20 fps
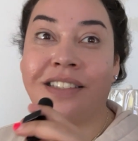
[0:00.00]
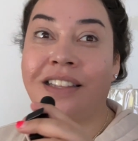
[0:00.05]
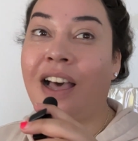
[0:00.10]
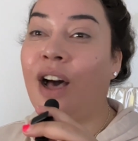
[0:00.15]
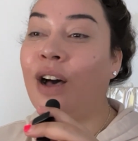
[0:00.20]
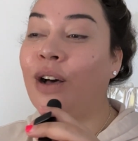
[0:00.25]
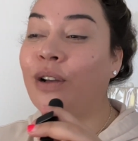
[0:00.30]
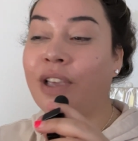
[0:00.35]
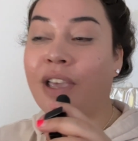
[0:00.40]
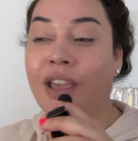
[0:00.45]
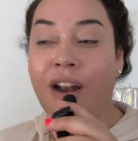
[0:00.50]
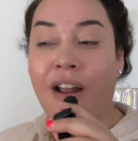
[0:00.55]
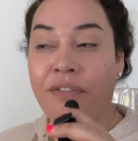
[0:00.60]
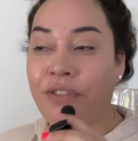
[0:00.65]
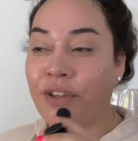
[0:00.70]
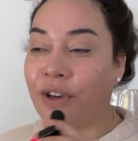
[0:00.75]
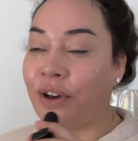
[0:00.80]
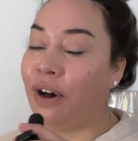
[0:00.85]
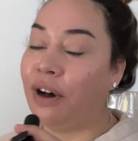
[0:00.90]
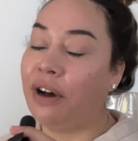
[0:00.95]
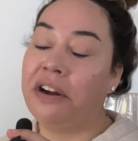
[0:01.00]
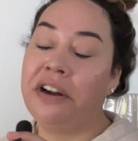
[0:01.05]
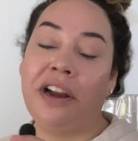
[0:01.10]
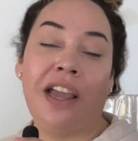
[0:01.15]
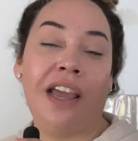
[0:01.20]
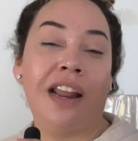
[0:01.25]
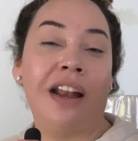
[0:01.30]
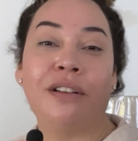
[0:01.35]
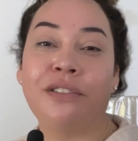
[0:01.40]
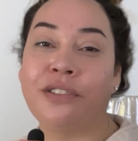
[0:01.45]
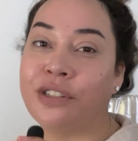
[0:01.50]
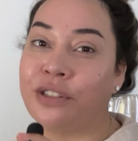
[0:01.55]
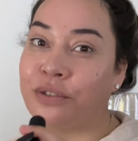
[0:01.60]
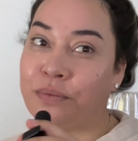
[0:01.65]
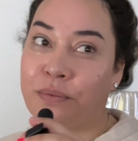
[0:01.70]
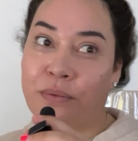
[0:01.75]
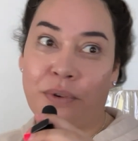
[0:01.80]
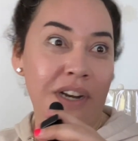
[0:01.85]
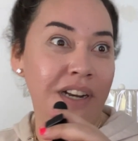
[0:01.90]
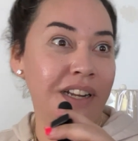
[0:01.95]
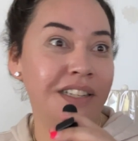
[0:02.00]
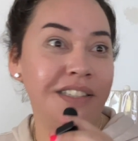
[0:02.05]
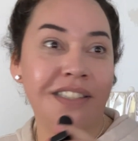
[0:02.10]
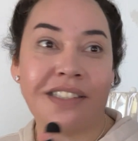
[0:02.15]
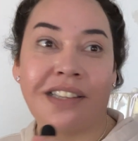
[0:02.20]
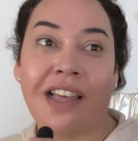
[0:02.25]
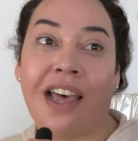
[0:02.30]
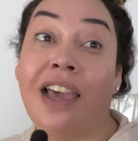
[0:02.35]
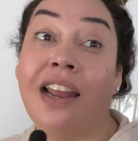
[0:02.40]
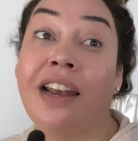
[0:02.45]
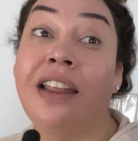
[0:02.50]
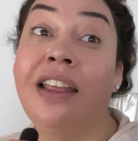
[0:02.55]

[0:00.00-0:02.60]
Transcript: I'll get off the car and I'll just run inside.